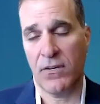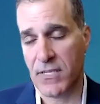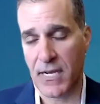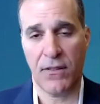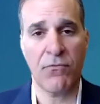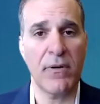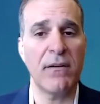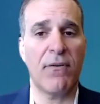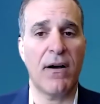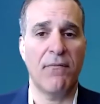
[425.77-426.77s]
say, a 3 to
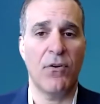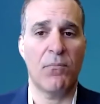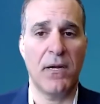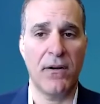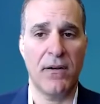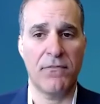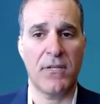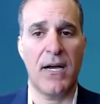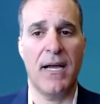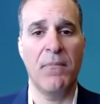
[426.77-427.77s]
5 year period of
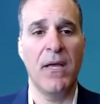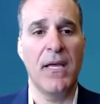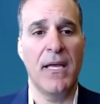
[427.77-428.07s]
time